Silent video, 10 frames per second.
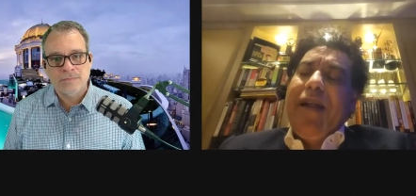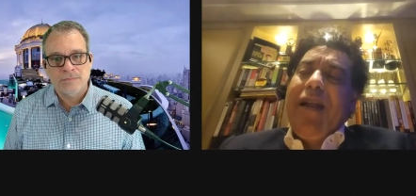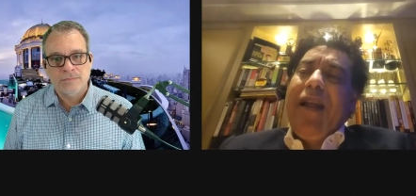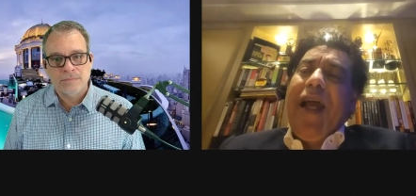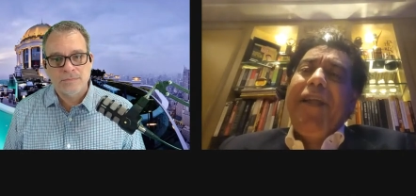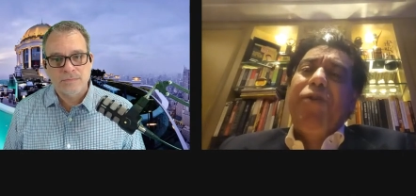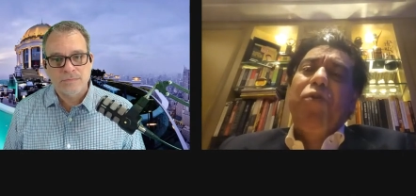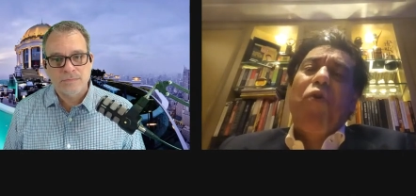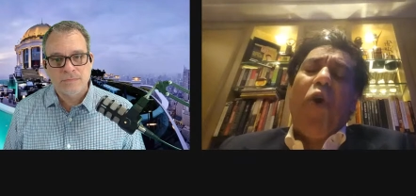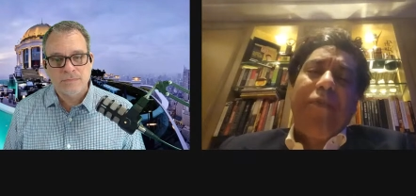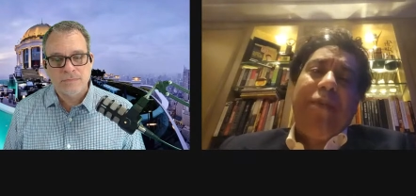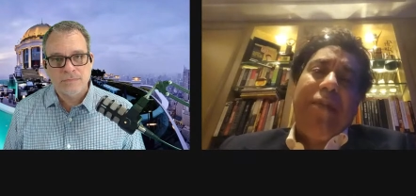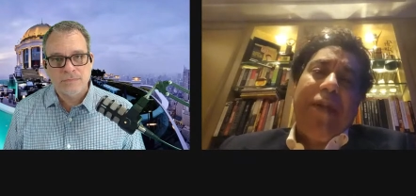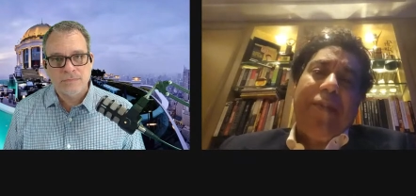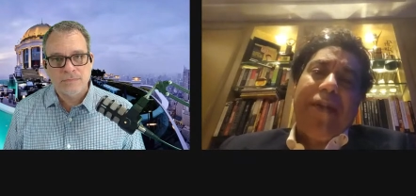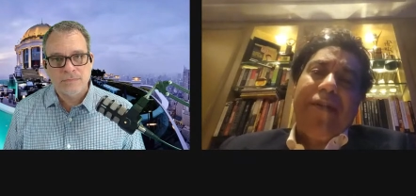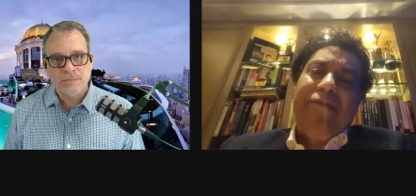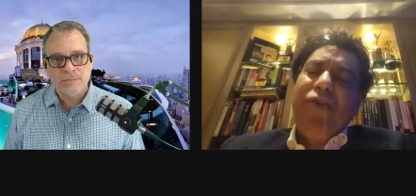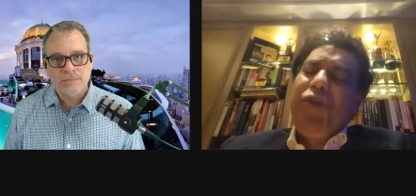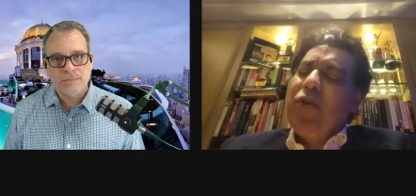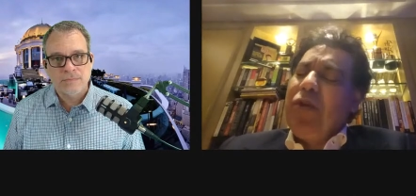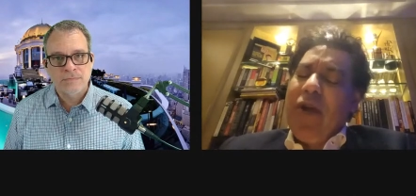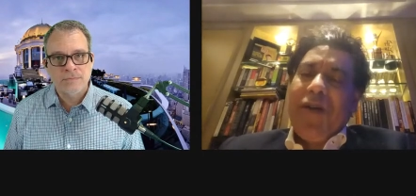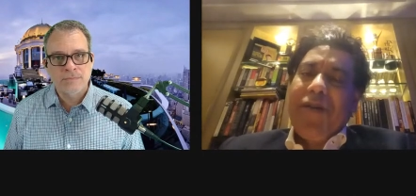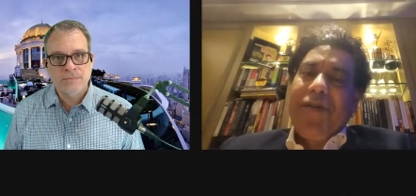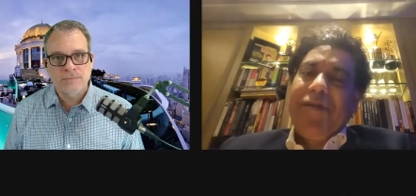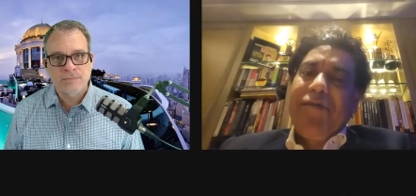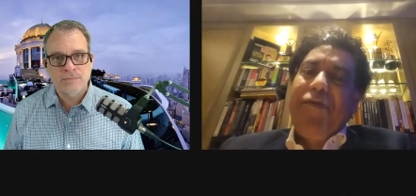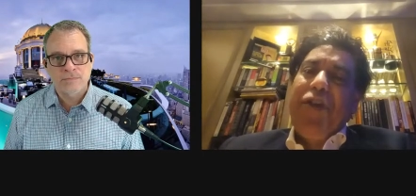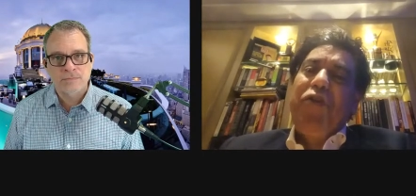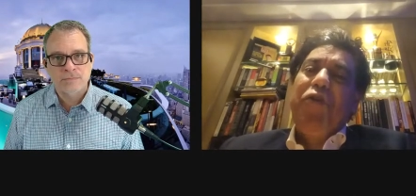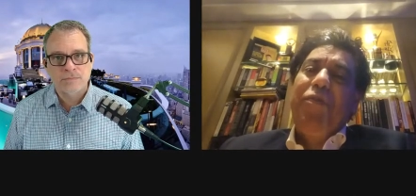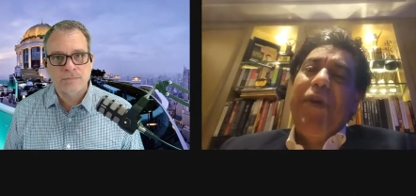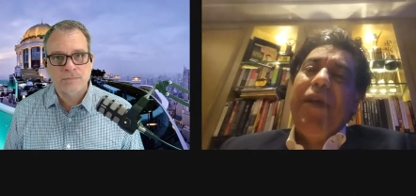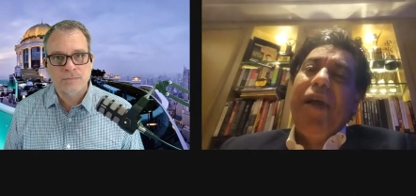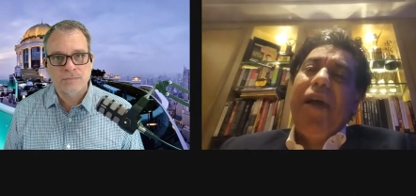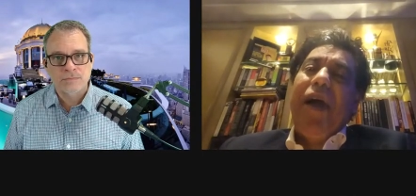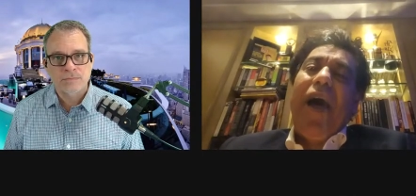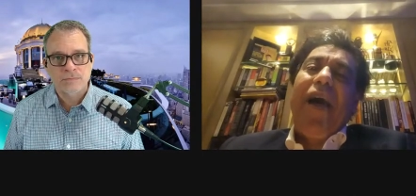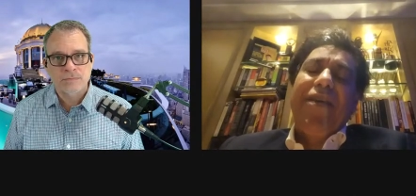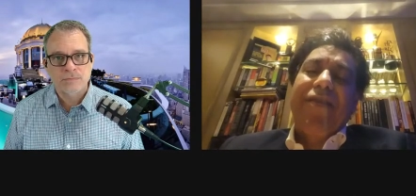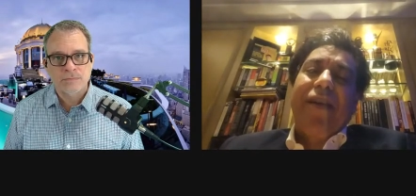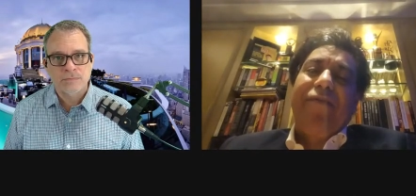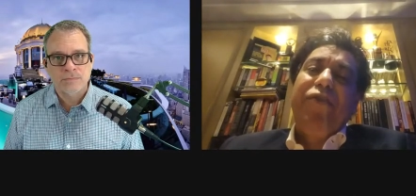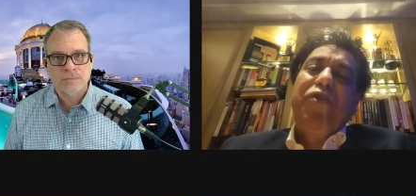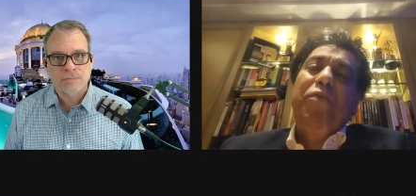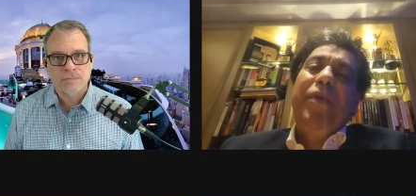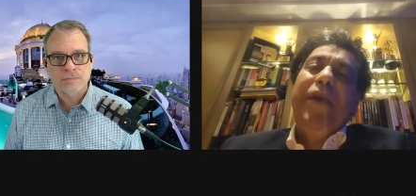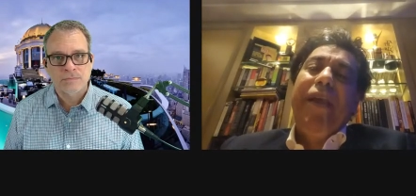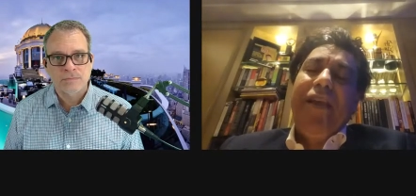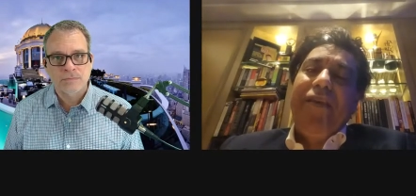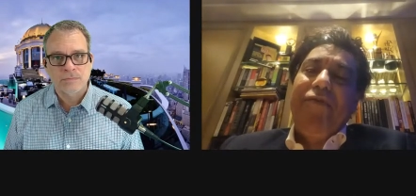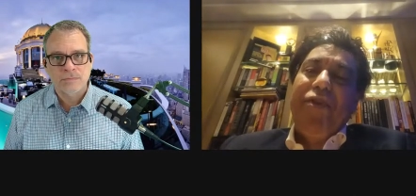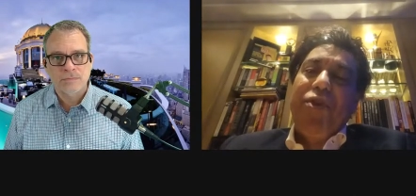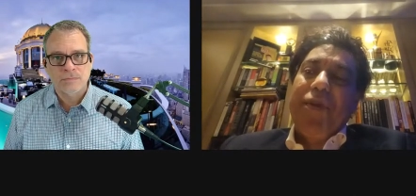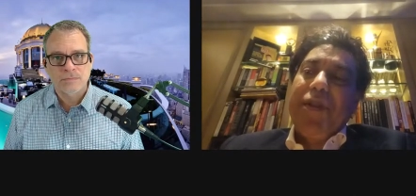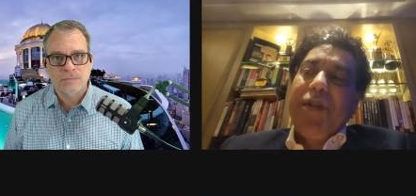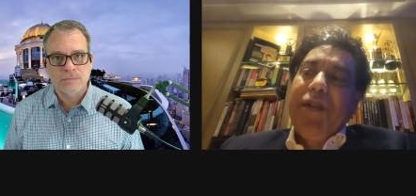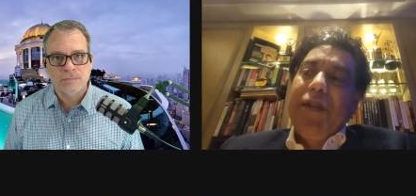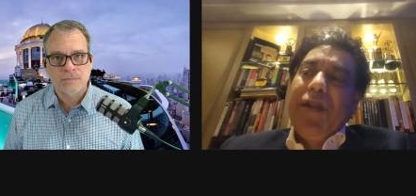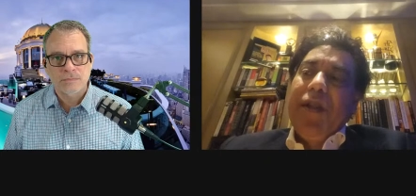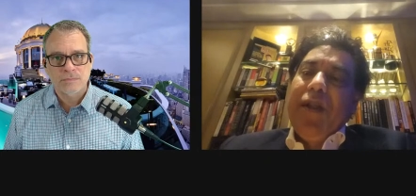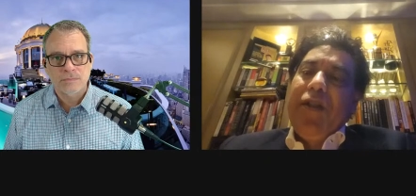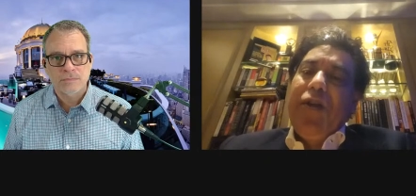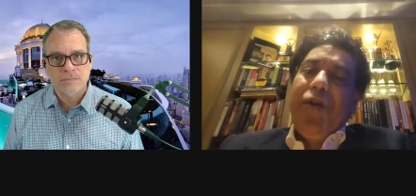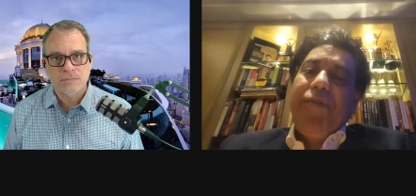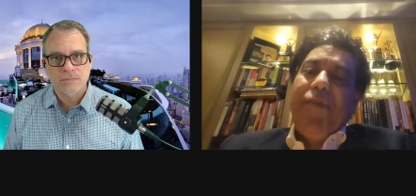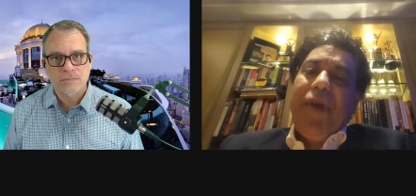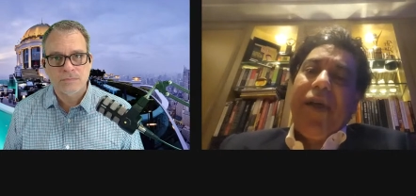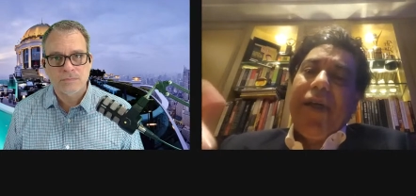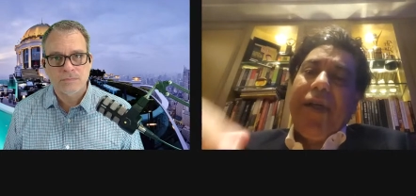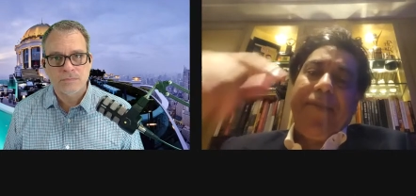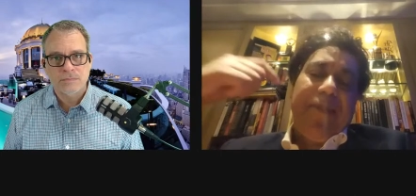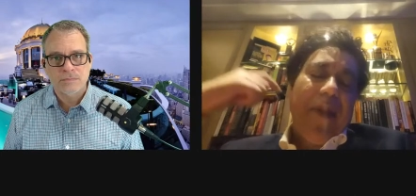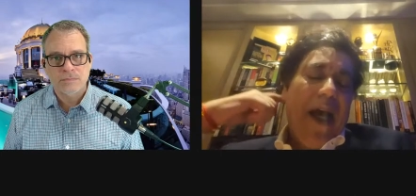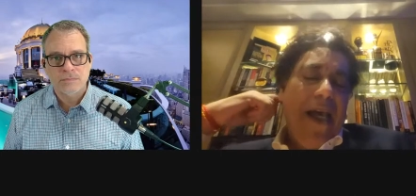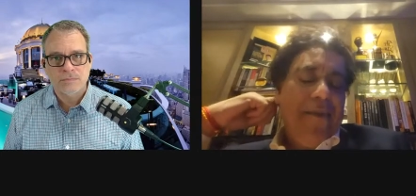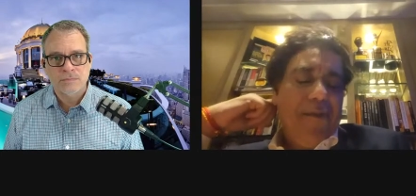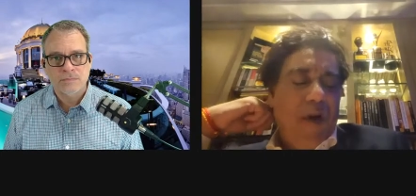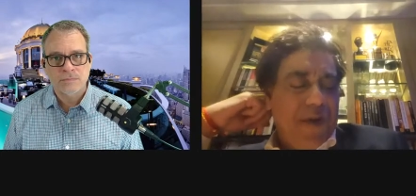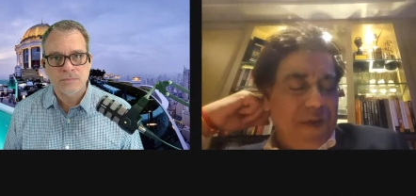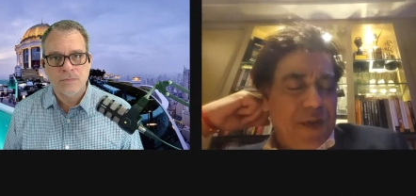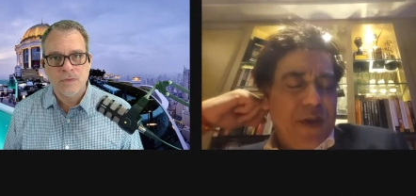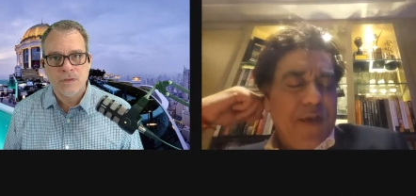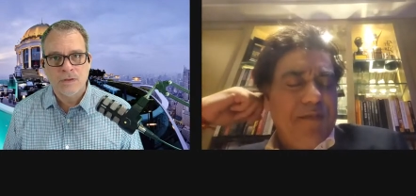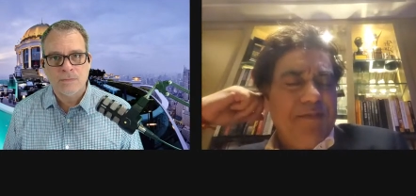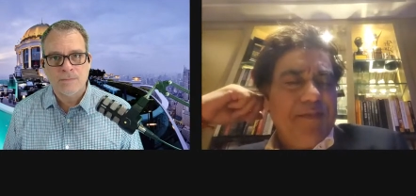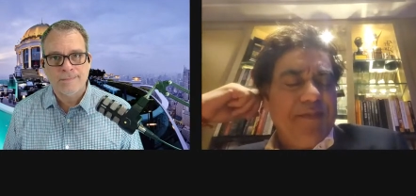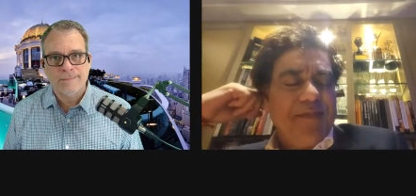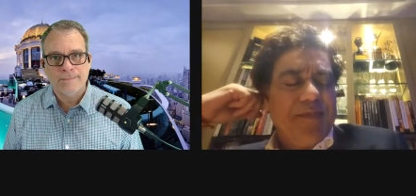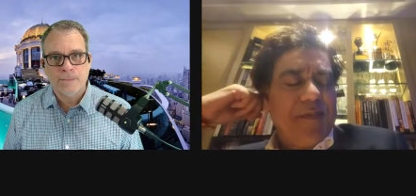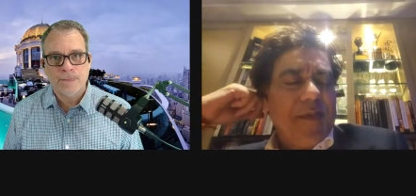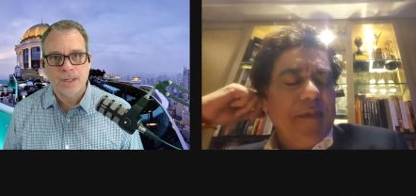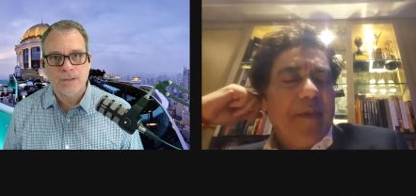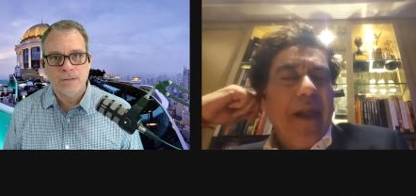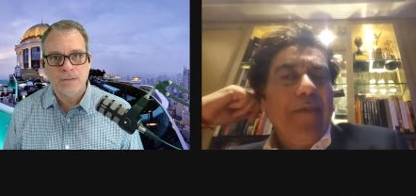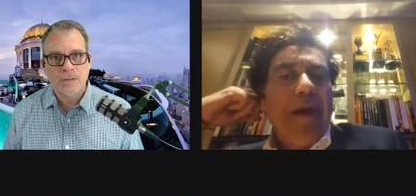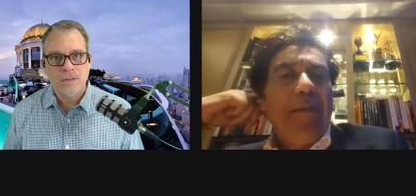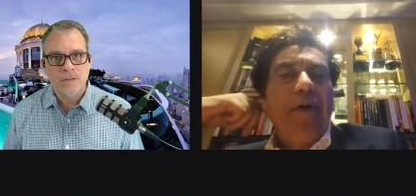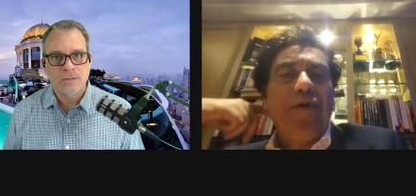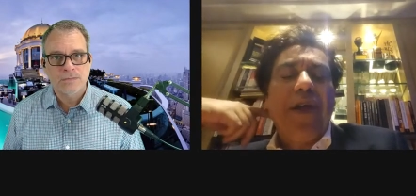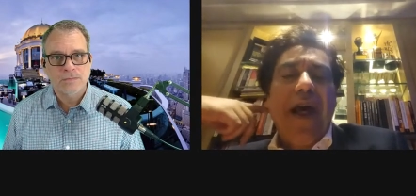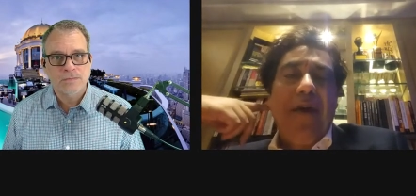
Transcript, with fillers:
Speaker 1: like to copy people. We should not. We should be ourselves. We should be individual. You know, uh, I'm also bring people to their